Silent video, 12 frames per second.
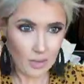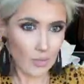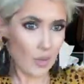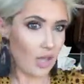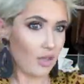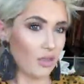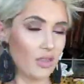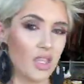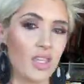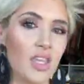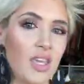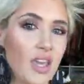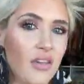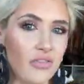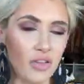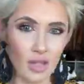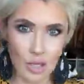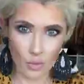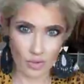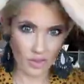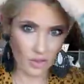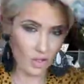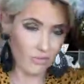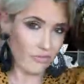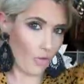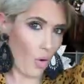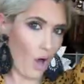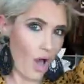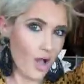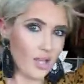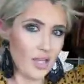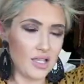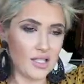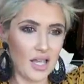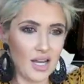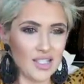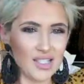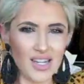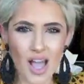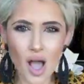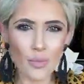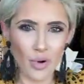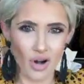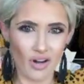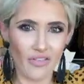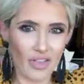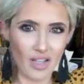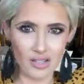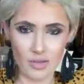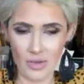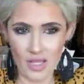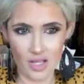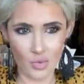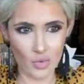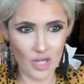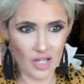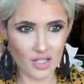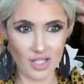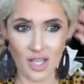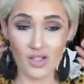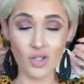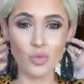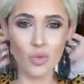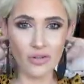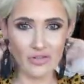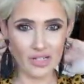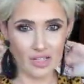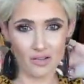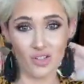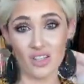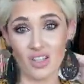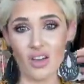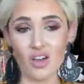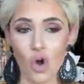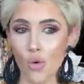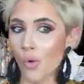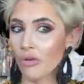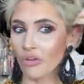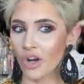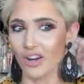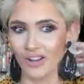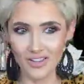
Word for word: But the key, I feel like, with a good faux hawk is that it's not perfect because when it does look perfect, it looks like a comb over.